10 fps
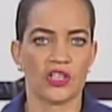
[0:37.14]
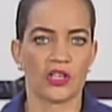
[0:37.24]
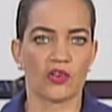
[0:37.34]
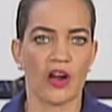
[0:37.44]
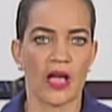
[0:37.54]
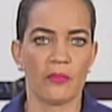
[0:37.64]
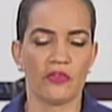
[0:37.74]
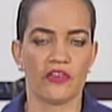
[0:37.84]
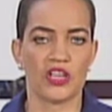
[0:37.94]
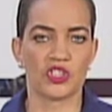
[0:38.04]
Crime
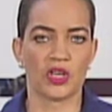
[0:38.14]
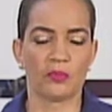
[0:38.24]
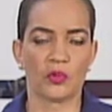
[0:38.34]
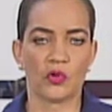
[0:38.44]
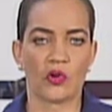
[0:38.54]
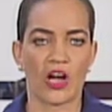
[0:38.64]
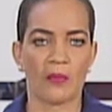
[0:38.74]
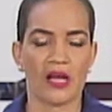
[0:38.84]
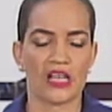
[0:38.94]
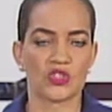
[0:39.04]
Prevention Programme
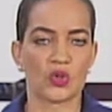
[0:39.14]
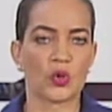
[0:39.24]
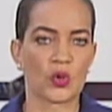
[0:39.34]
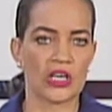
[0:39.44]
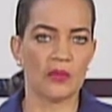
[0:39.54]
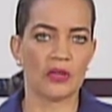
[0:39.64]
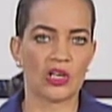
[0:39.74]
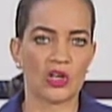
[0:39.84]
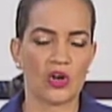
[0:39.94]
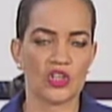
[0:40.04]
has only
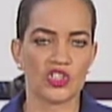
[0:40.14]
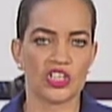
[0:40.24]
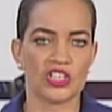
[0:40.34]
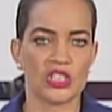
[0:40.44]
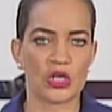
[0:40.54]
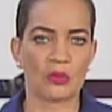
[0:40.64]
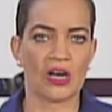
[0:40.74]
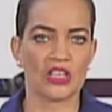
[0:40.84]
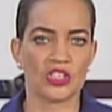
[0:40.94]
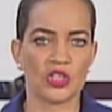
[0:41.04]
been launched in Diego
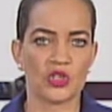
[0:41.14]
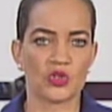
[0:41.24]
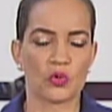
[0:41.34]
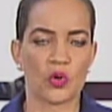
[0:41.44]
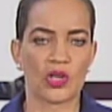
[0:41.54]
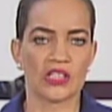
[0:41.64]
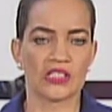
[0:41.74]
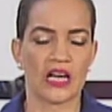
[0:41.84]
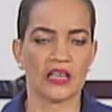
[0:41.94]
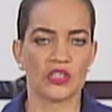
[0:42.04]
Martin, Chaguanas
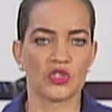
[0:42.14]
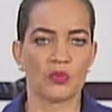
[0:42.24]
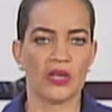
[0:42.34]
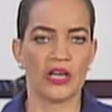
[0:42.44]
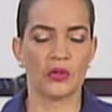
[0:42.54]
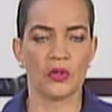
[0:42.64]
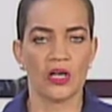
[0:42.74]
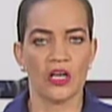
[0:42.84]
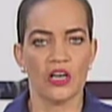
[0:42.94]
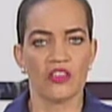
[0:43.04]
and Tobago.
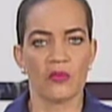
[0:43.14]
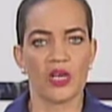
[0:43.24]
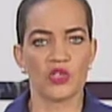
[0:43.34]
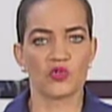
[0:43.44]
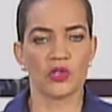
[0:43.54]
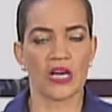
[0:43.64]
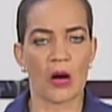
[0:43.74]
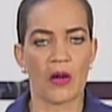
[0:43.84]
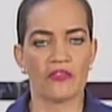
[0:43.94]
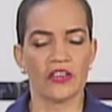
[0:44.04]
The ministry,
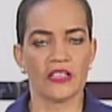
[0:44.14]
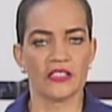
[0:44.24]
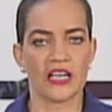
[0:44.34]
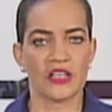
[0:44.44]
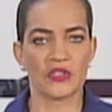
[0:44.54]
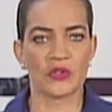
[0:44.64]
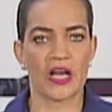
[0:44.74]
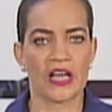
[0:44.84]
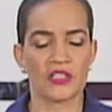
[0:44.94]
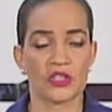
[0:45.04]
however, intends to
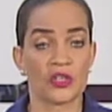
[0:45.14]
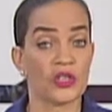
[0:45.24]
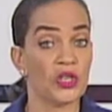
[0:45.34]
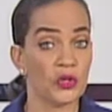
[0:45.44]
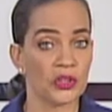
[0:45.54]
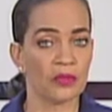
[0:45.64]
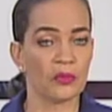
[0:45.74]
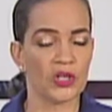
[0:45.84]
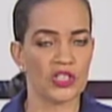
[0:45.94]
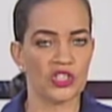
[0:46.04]
enter new
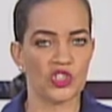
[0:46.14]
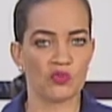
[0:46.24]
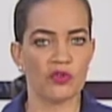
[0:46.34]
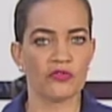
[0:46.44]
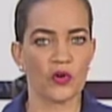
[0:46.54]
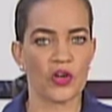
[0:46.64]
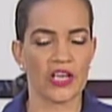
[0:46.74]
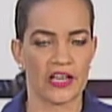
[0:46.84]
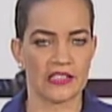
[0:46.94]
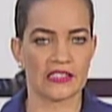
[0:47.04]
communities before
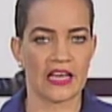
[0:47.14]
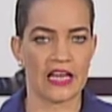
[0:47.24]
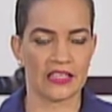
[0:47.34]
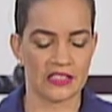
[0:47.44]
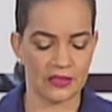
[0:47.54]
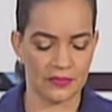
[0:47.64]
year's end.